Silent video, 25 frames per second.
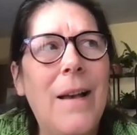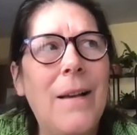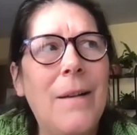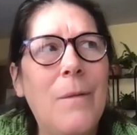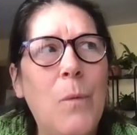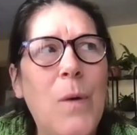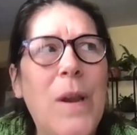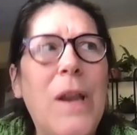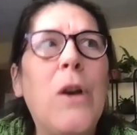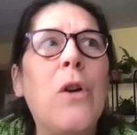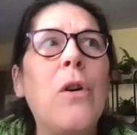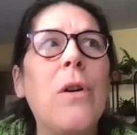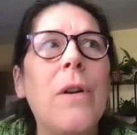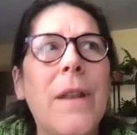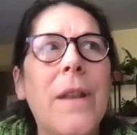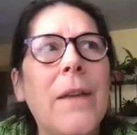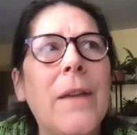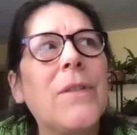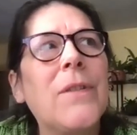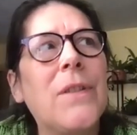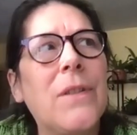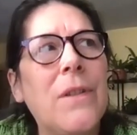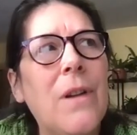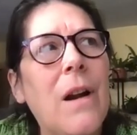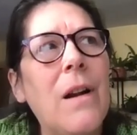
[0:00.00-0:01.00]
we could
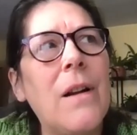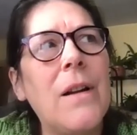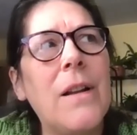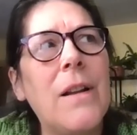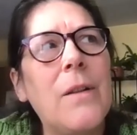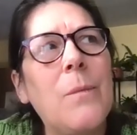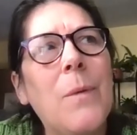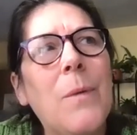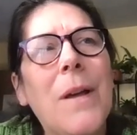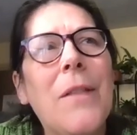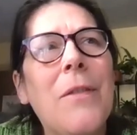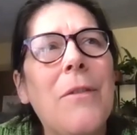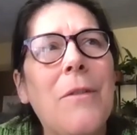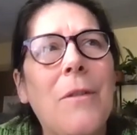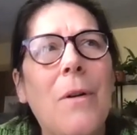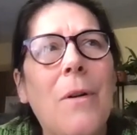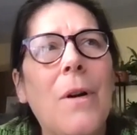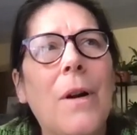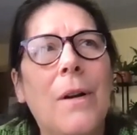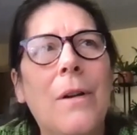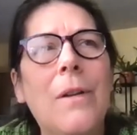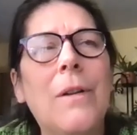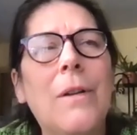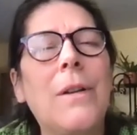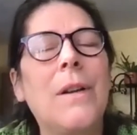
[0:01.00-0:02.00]
have started with
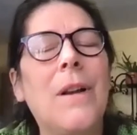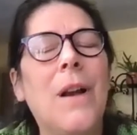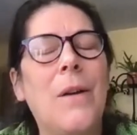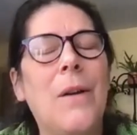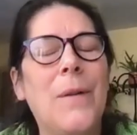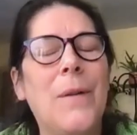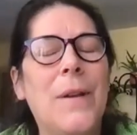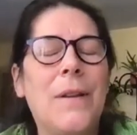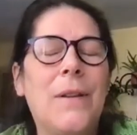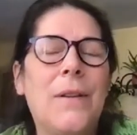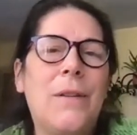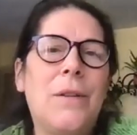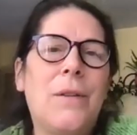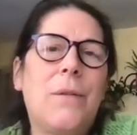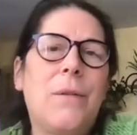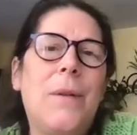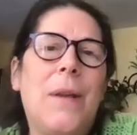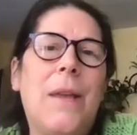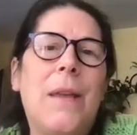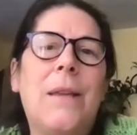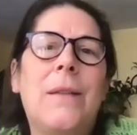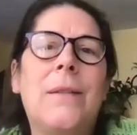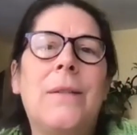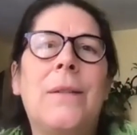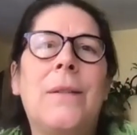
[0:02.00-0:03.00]
or could go into
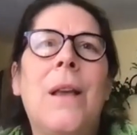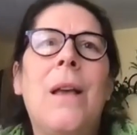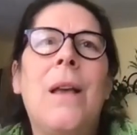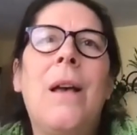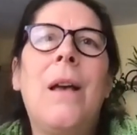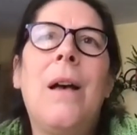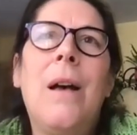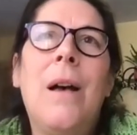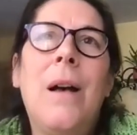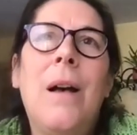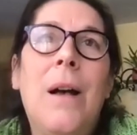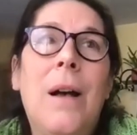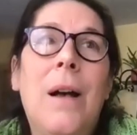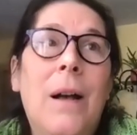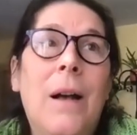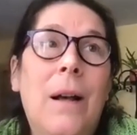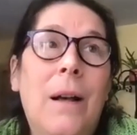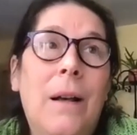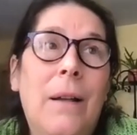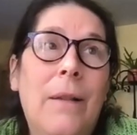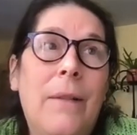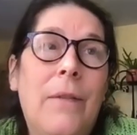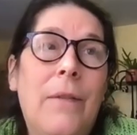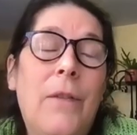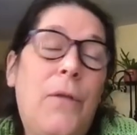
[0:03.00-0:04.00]
is
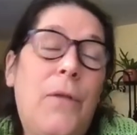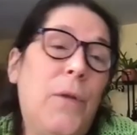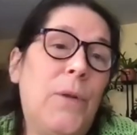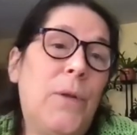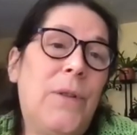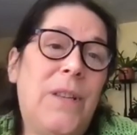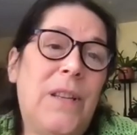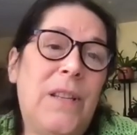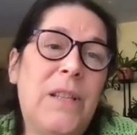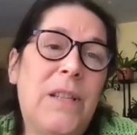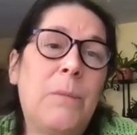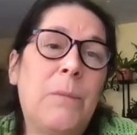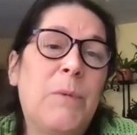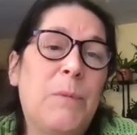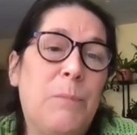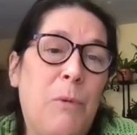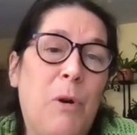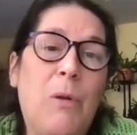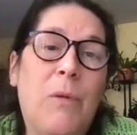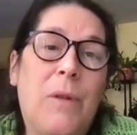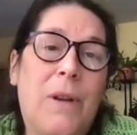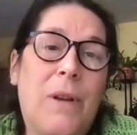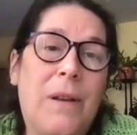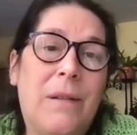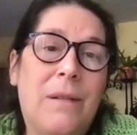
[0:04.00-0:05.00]
the food system's
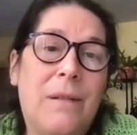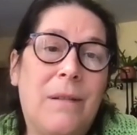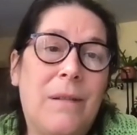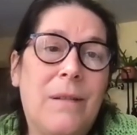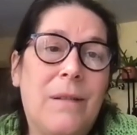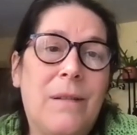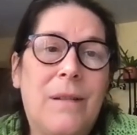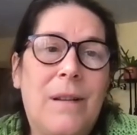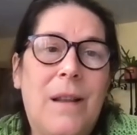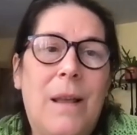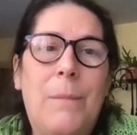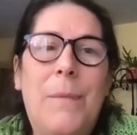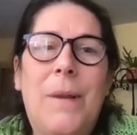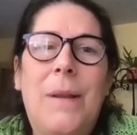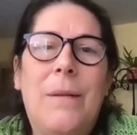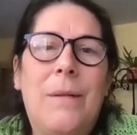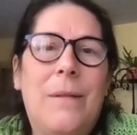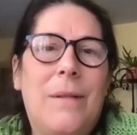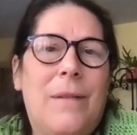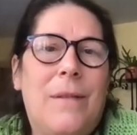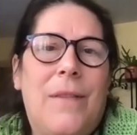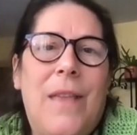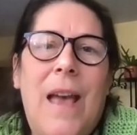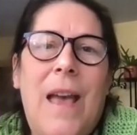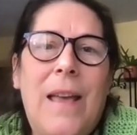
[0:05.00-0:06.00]
broken. I mean,
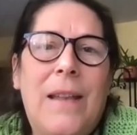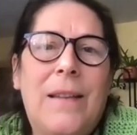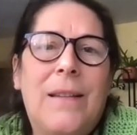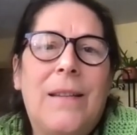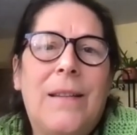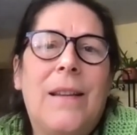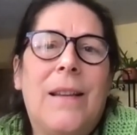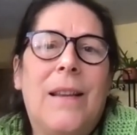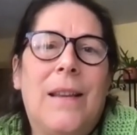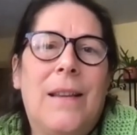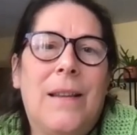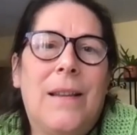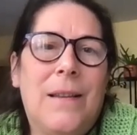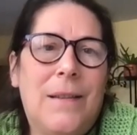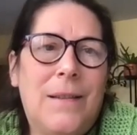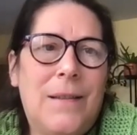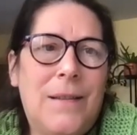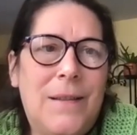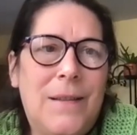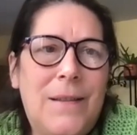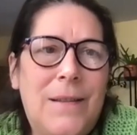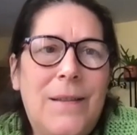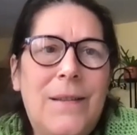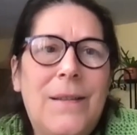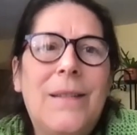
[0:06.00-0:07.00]
that
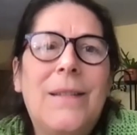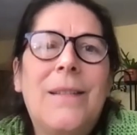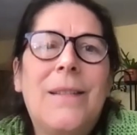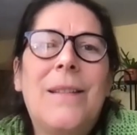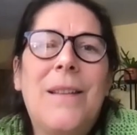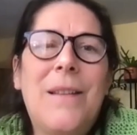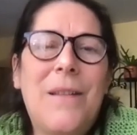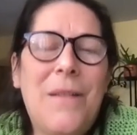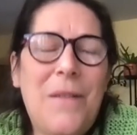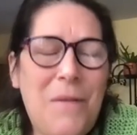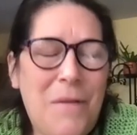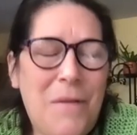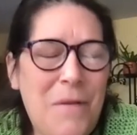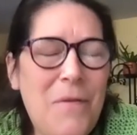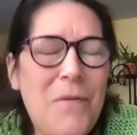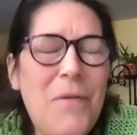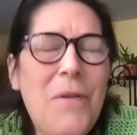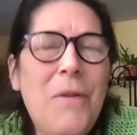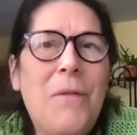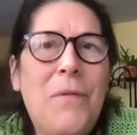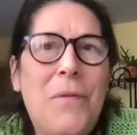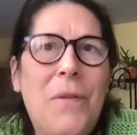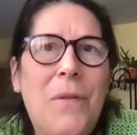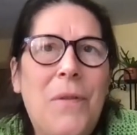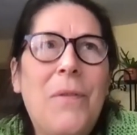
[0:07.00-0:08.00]
is
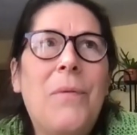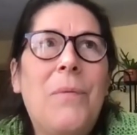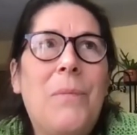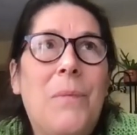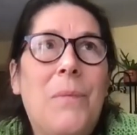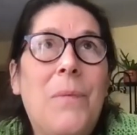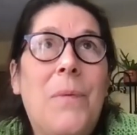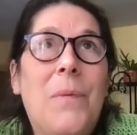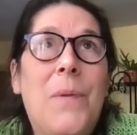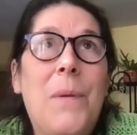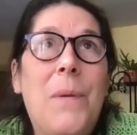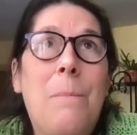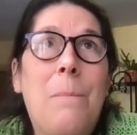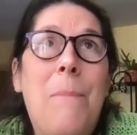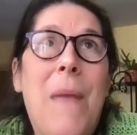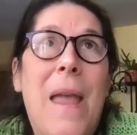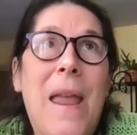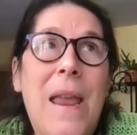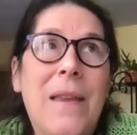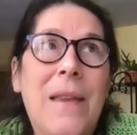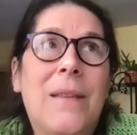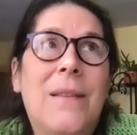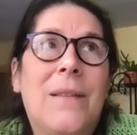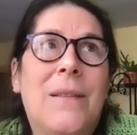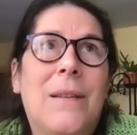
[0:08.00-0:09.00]
the the
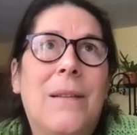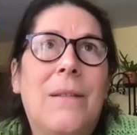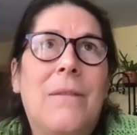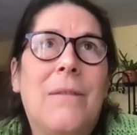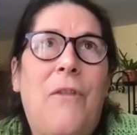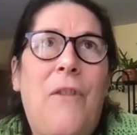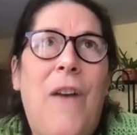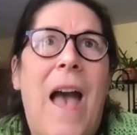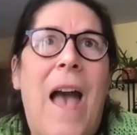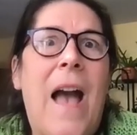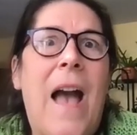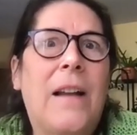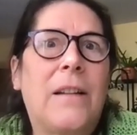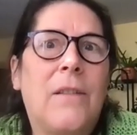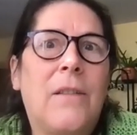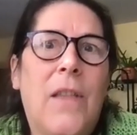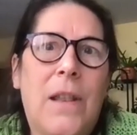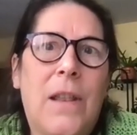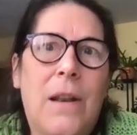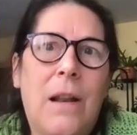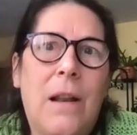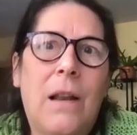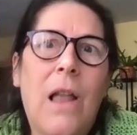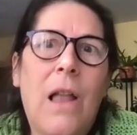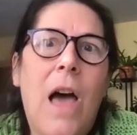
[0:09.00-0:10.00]
base fact
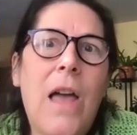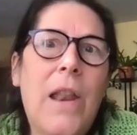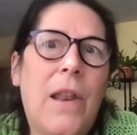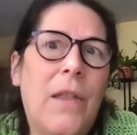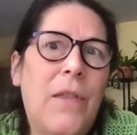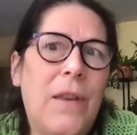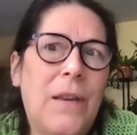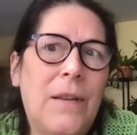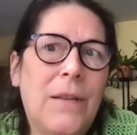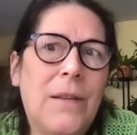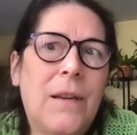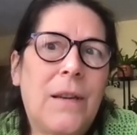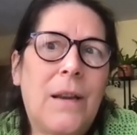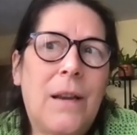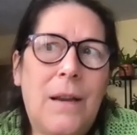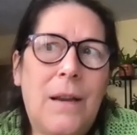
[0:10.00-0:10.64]
that a lot of these